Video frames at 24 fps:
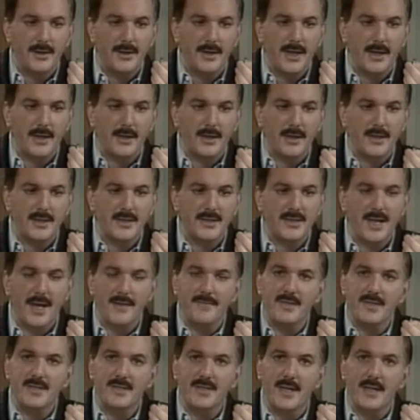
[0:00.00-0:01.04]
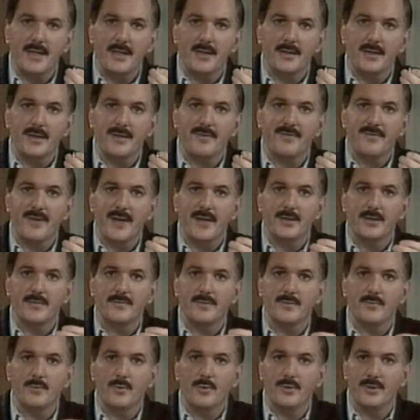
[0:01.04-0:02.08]
yet it is devastatingly effective
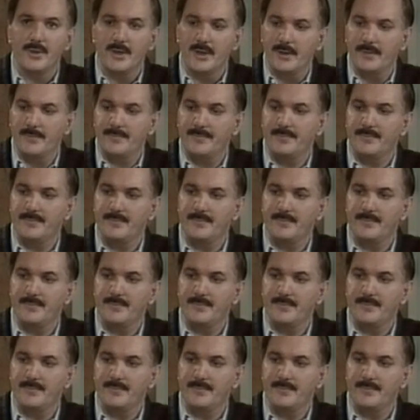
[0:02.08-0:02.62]
in wounding.